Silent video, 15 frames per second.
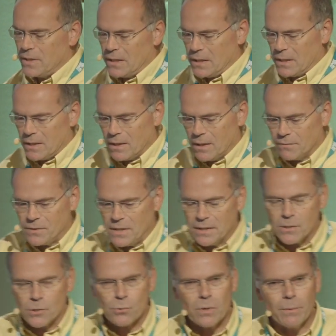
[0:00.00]
the uh, of the
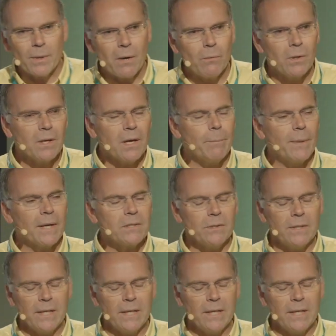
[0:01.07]
industry. But I will come back